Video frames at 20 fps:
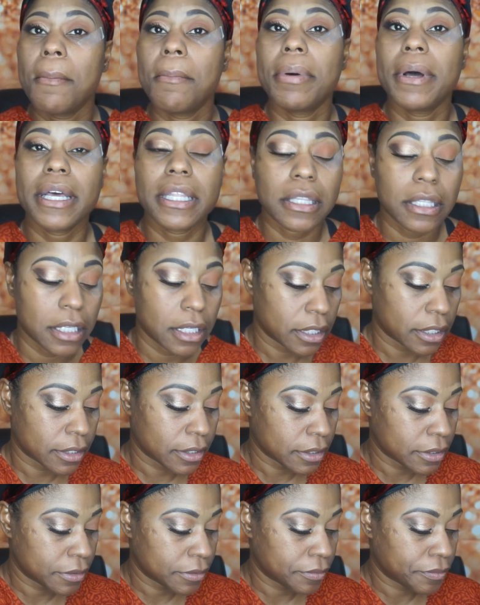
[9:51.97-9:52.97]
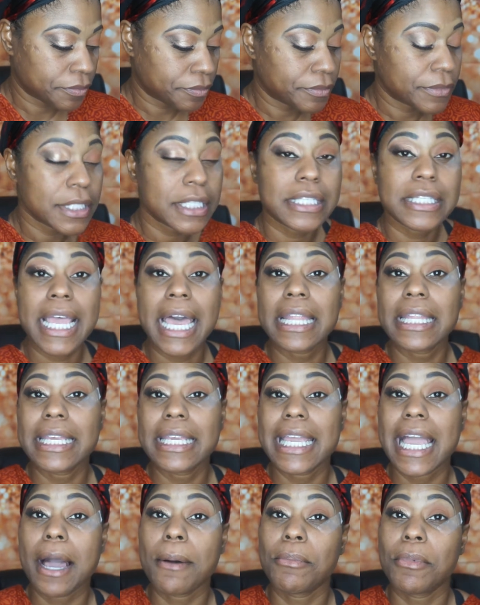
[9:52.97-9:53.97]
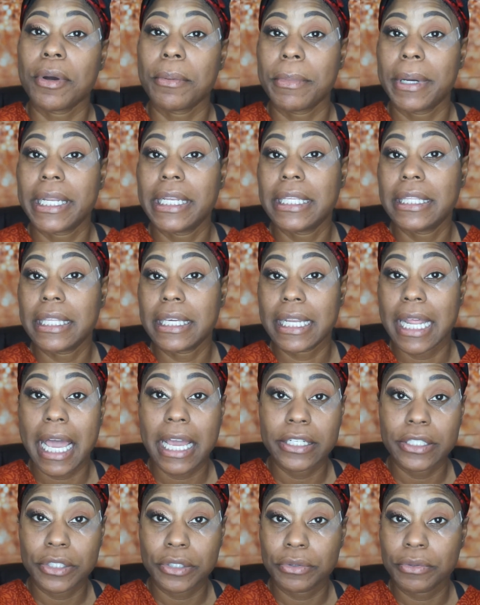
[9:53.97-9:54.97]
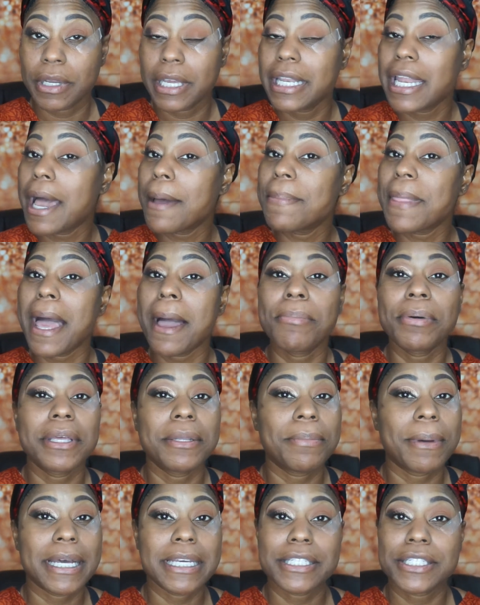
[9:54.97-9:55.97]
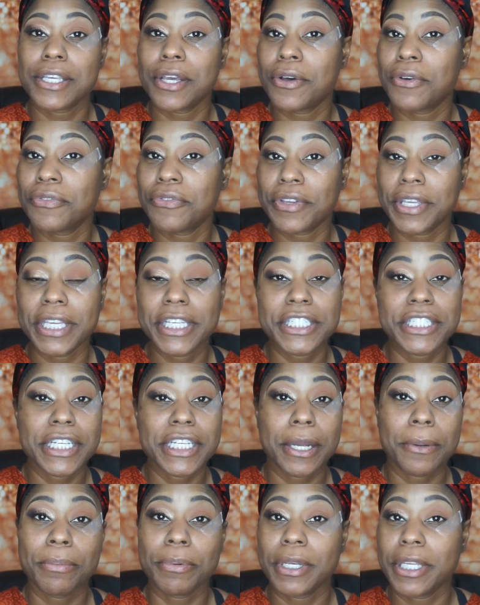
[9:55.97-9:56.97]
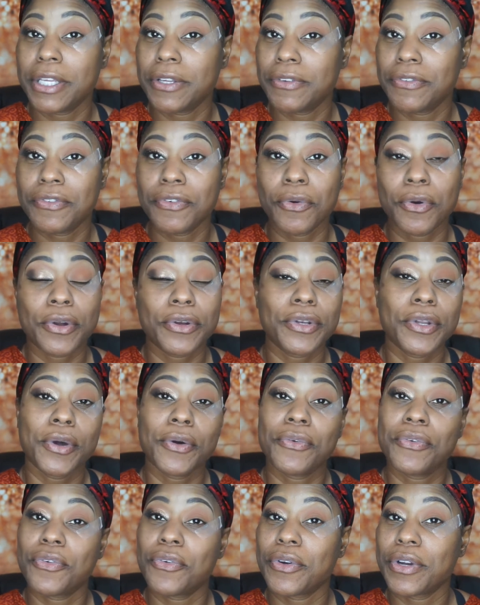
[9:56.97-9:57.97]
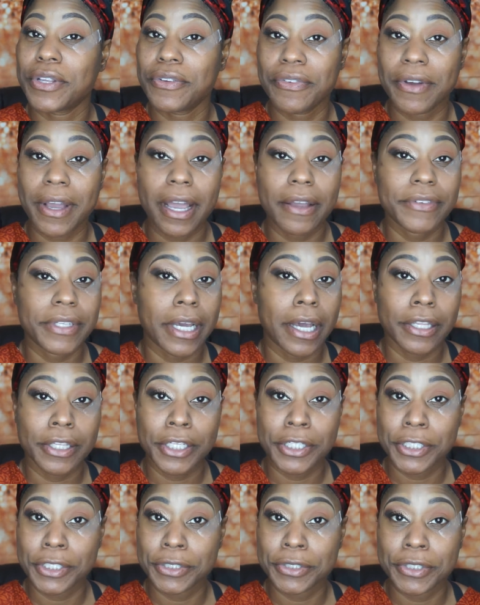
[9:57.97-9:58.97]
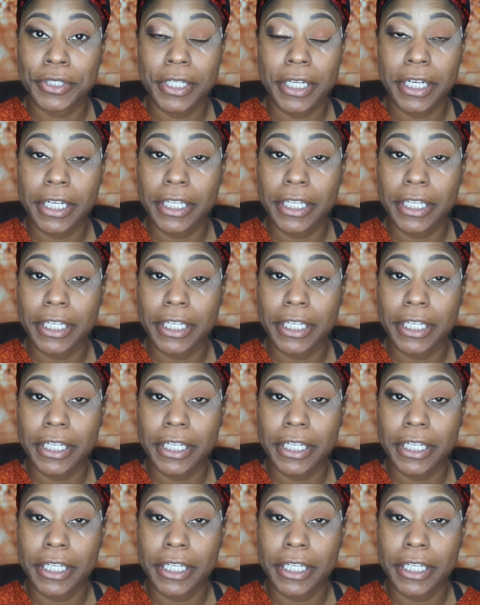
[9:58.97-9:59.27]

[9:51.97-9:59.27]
But look, Sally got more money than I do, and I'm not putting myself in jeopardy for no $45